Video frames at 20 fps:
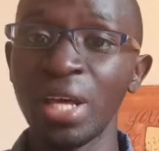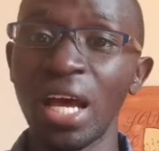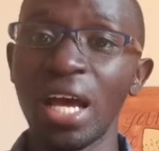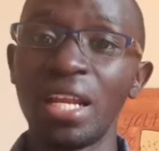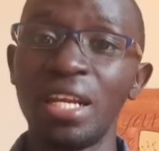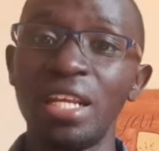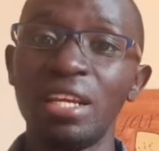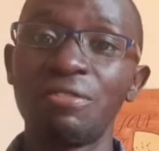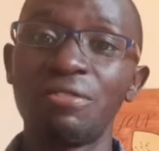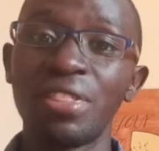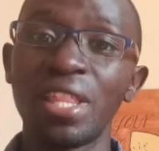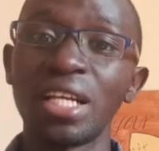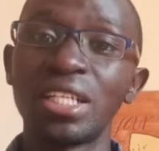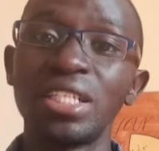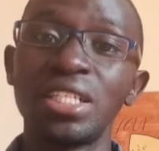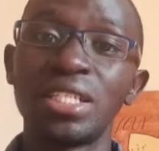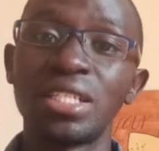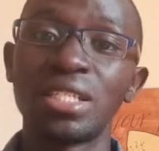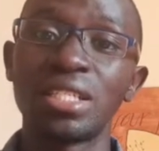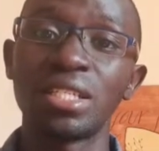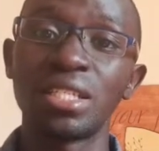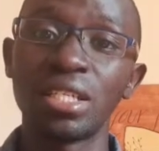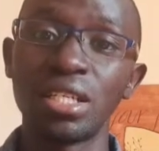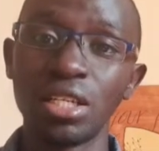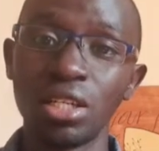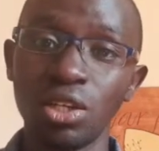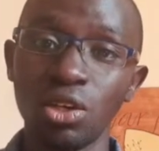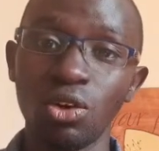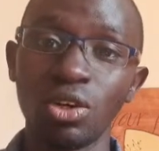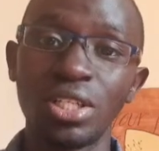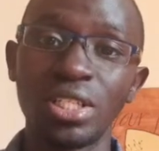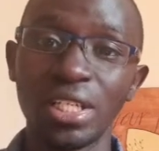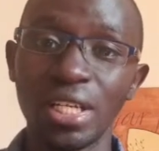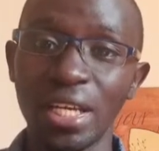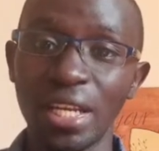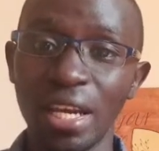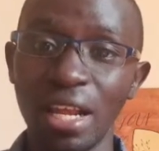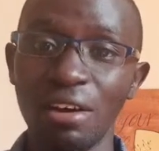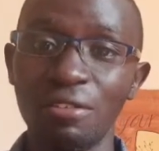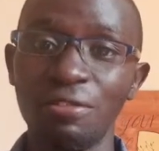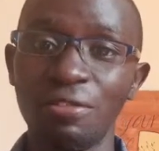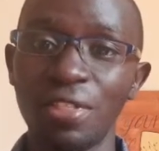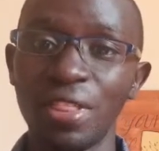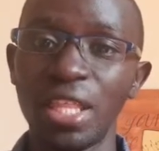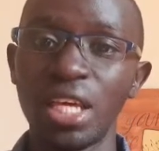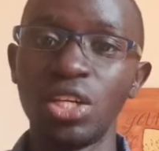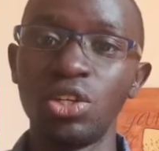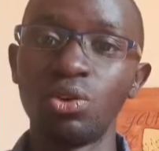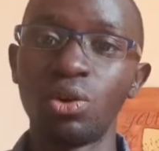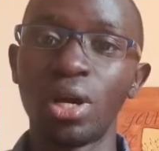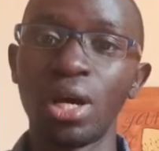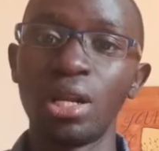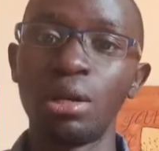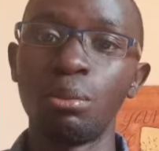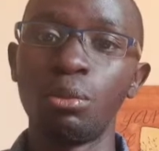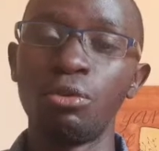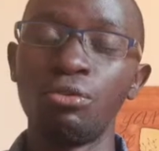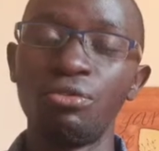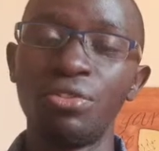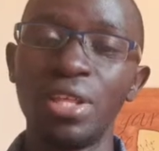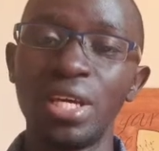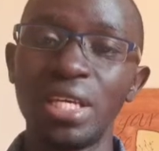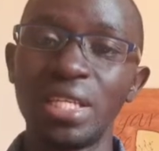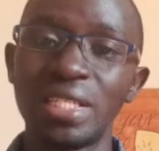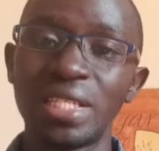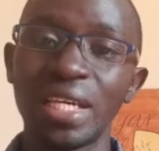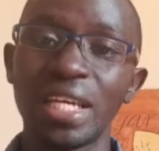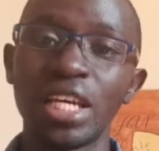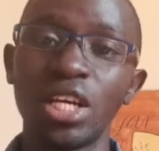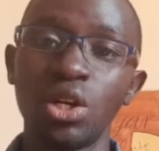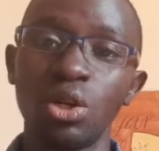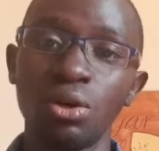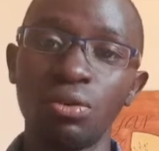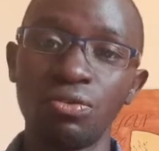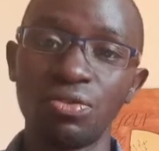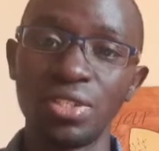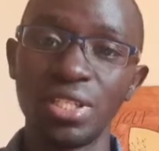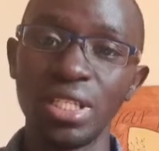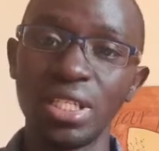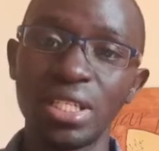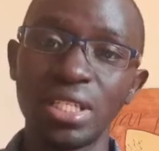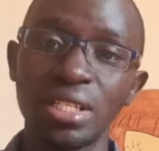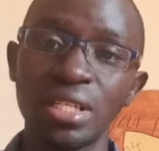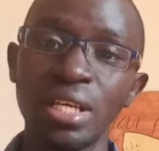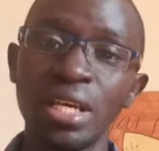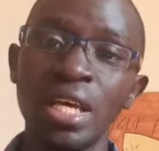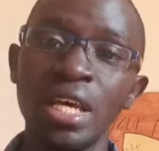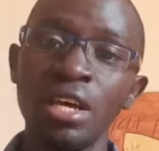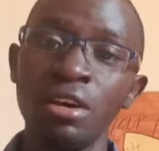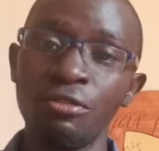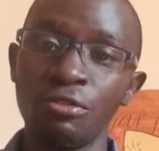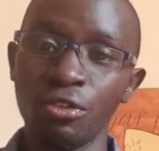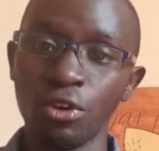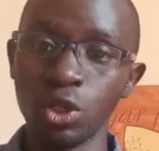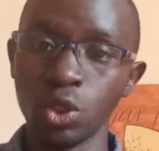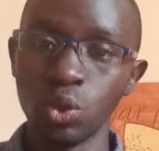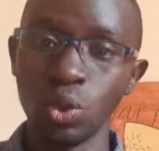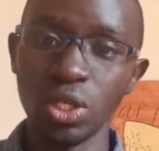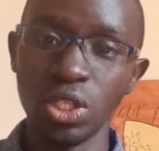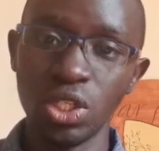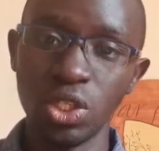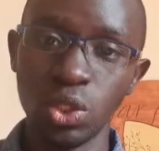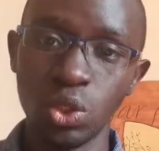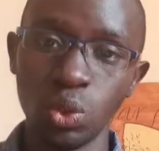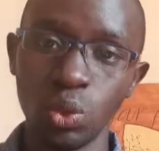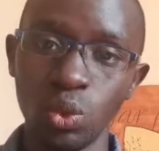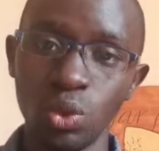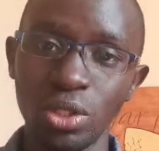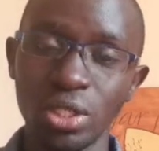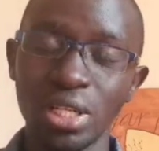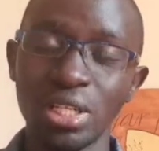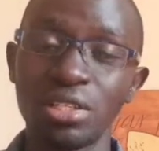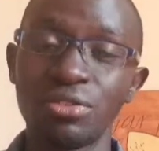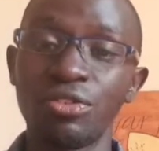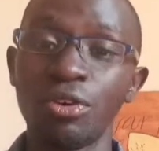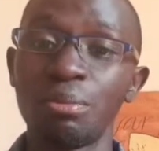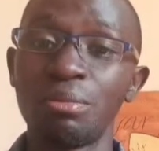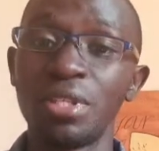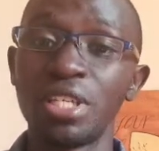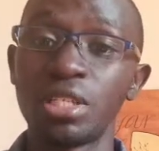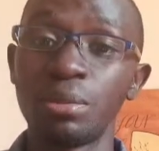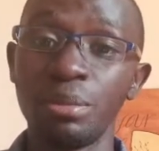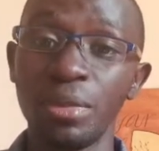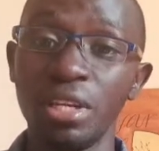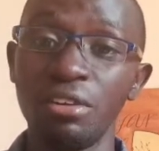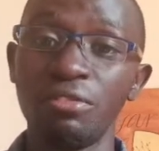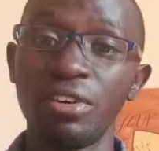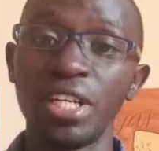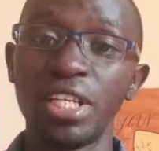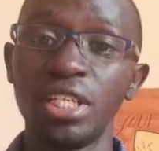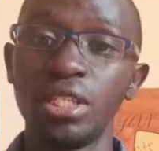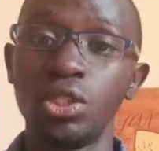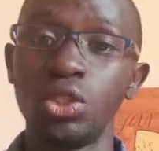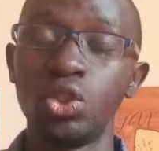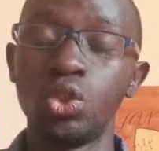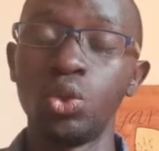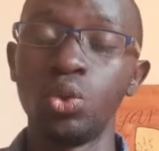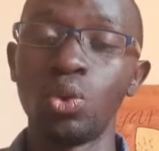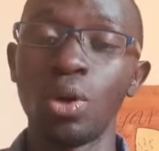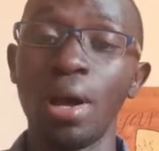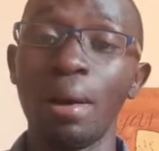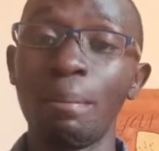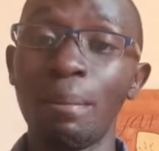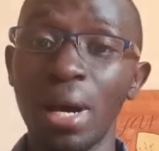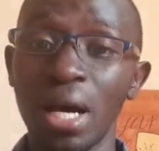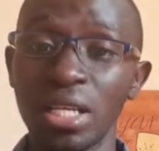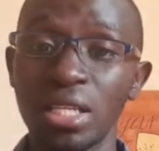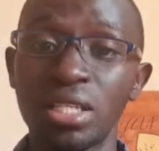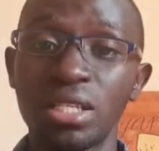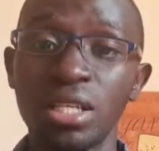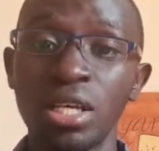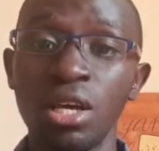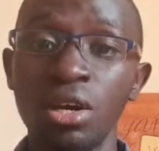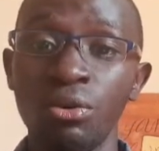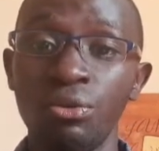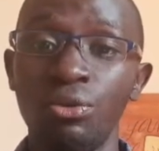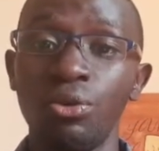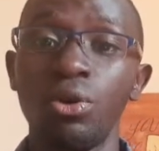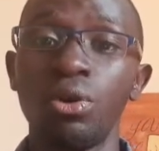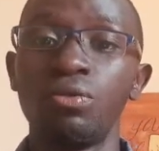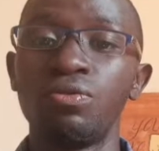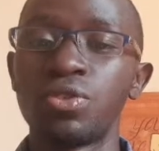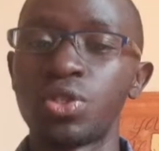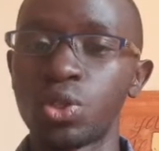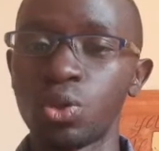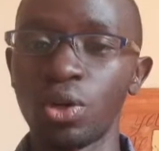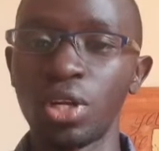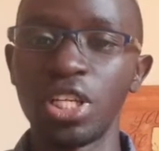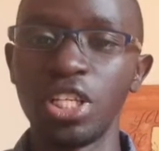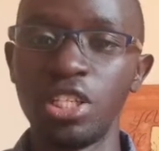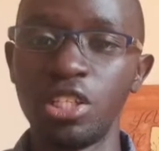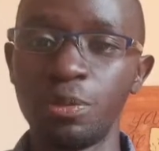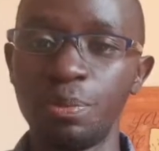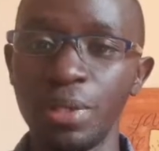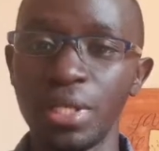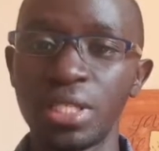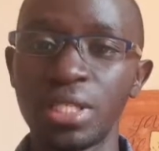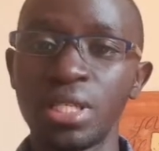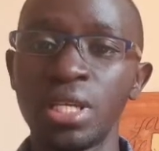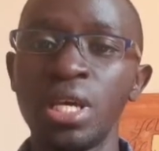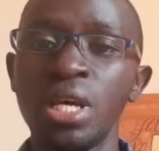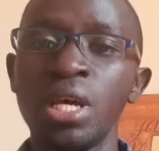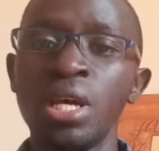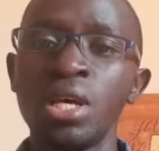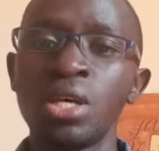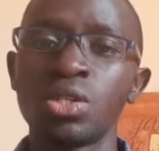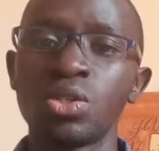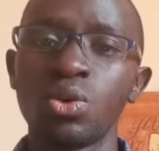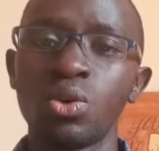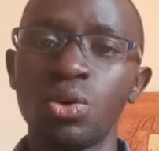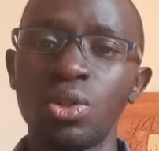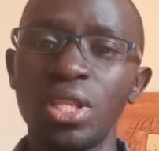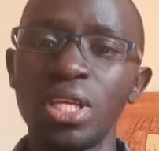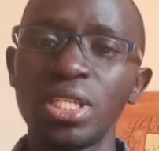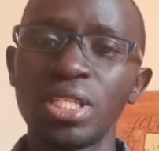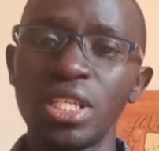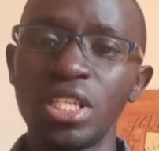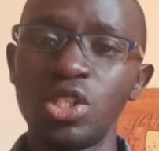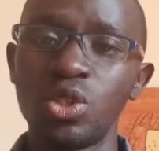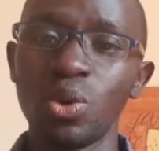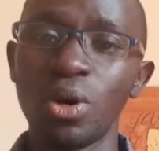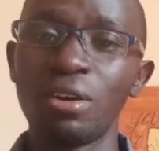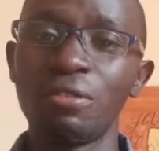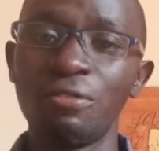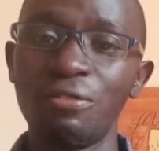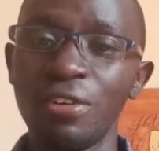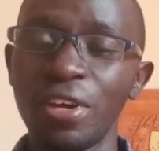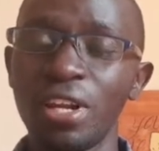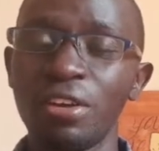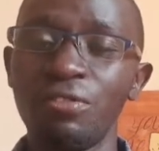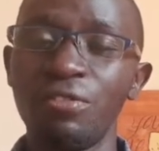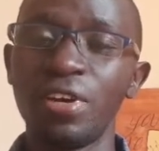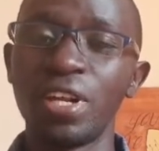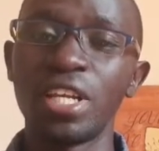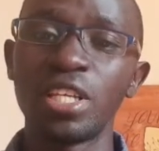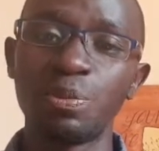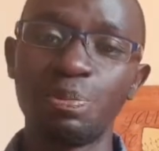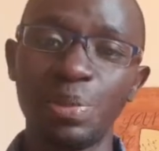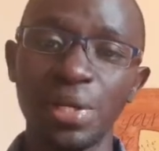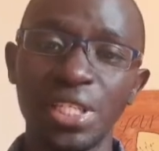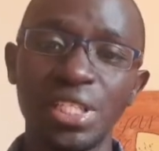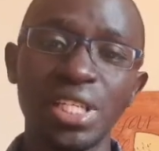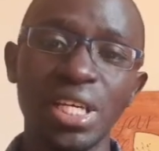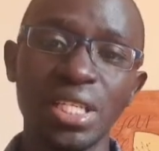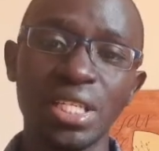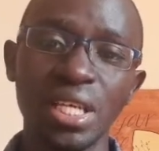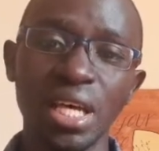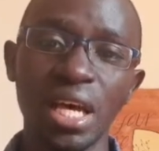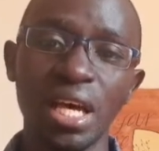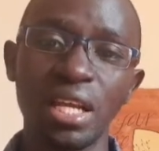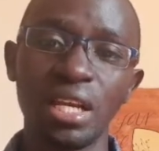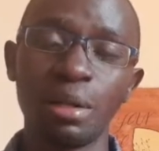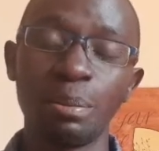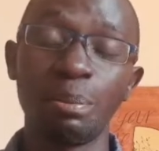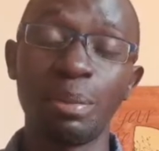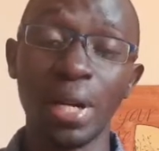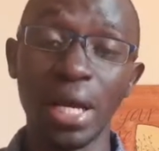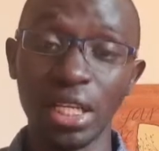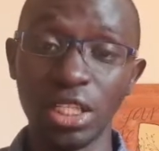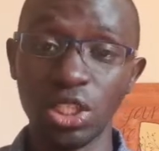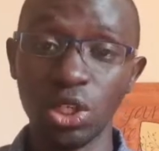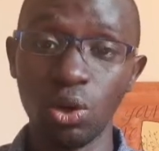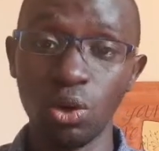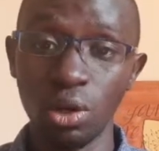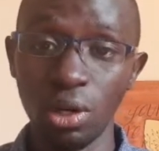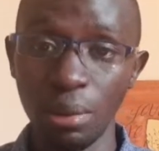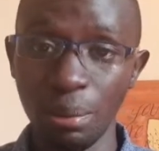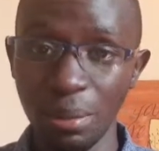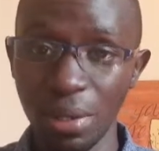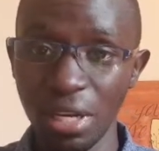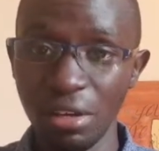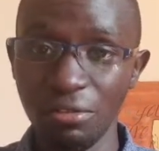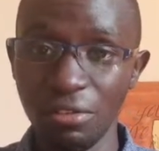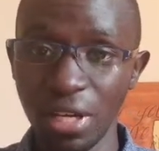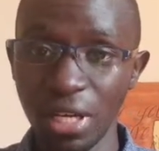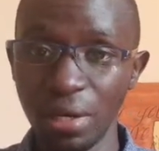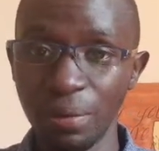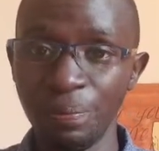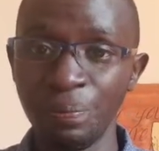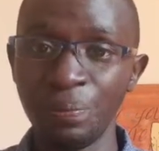And if that is not enough, then you can move the second row of seats frontwards to transform this minivan into a bus full of storage space. So this is one very spacious and practical minivan.